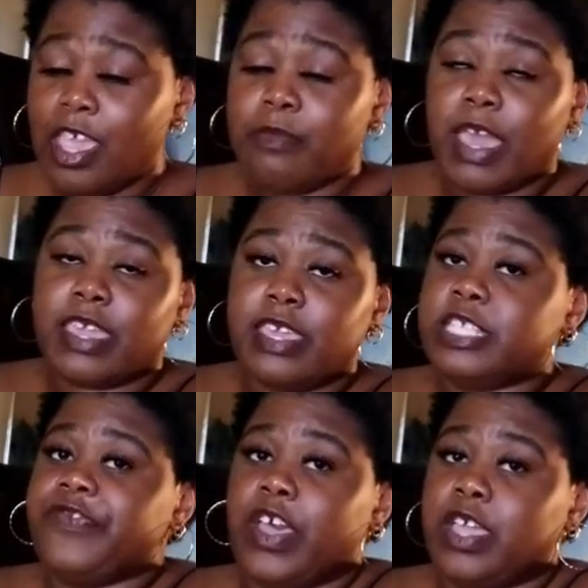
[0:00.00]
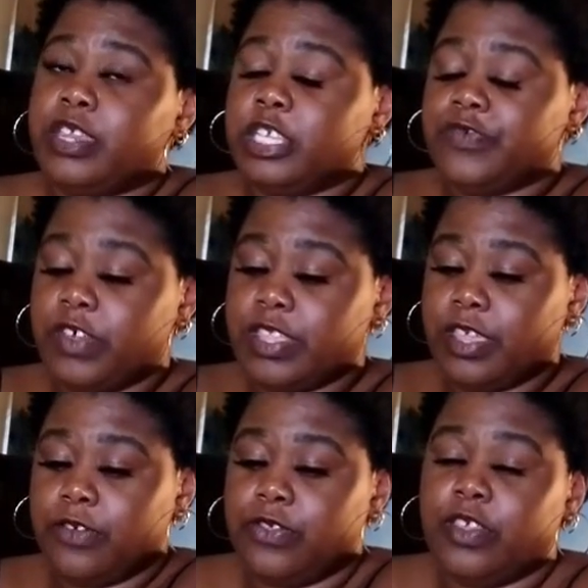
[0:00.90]
Mackie is fine. He's feeling and
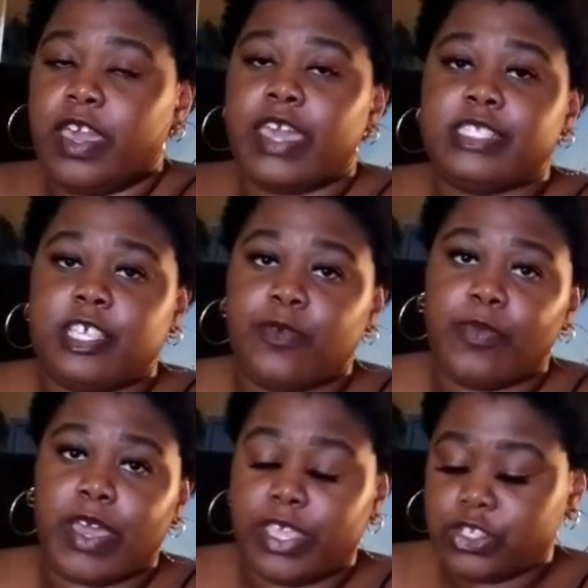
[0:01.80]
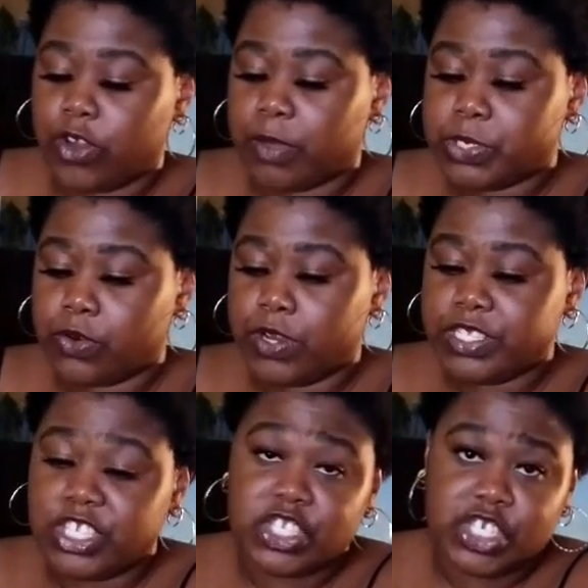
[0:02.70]
healthy. You guys see him on my Instagram stories.
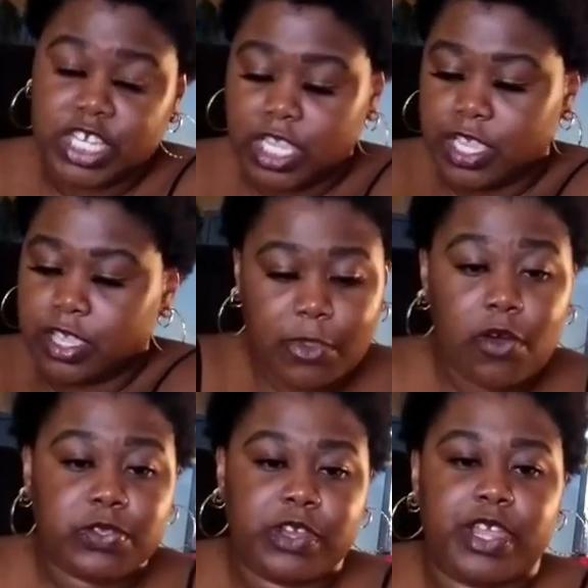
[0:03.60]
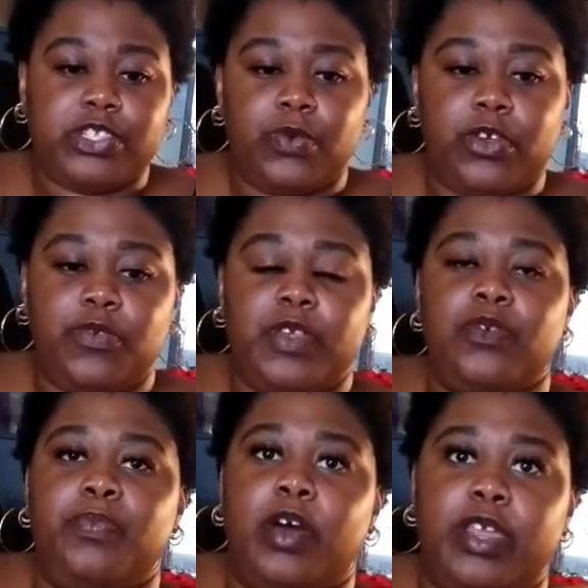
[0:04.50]
He's chilling. Oh, sorry. So we're going to be
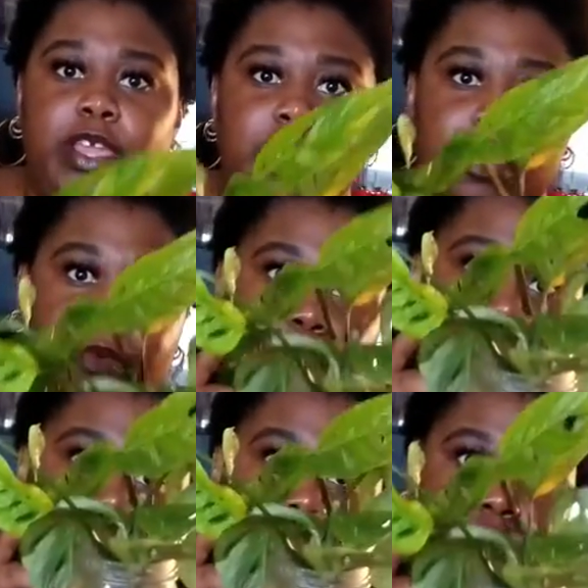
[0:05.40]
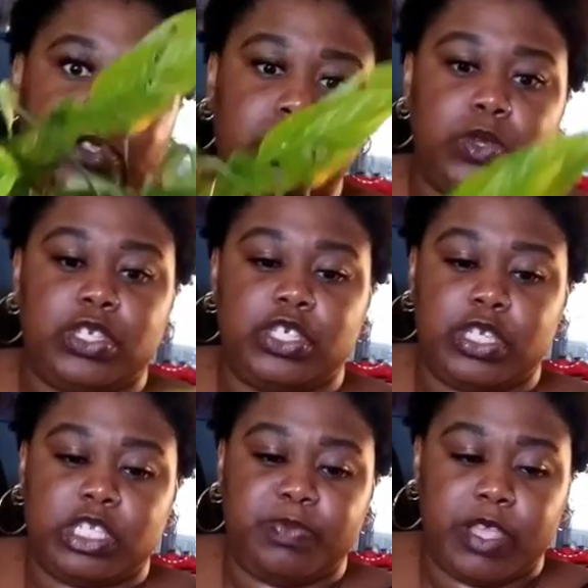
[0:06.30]
repotting my Swiss
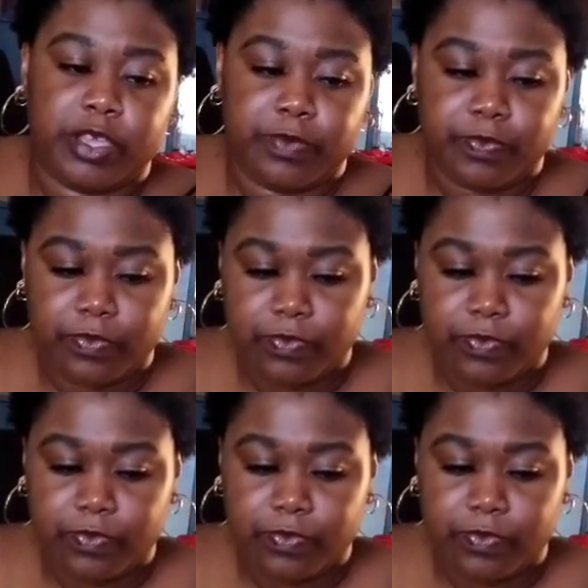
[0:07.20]
cheese plant.